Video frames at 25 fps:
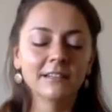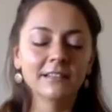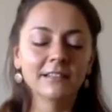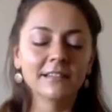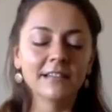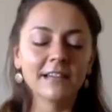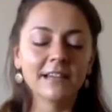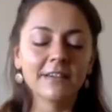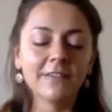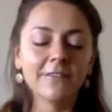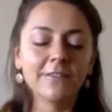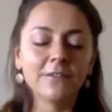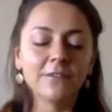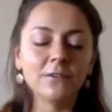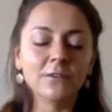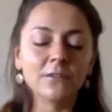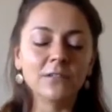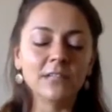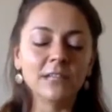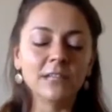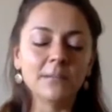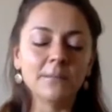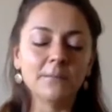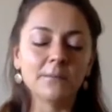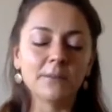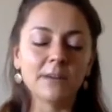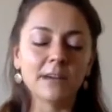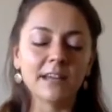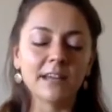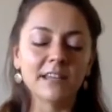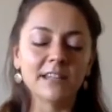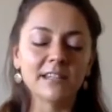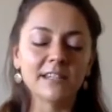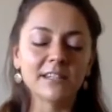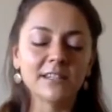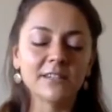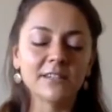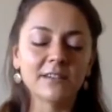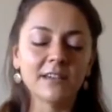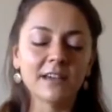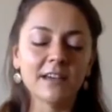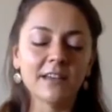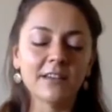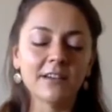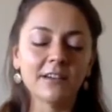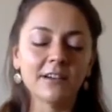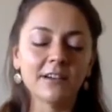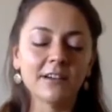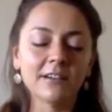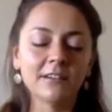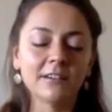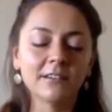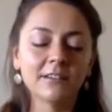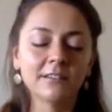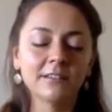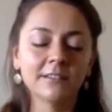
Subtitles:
take a few deep breaths together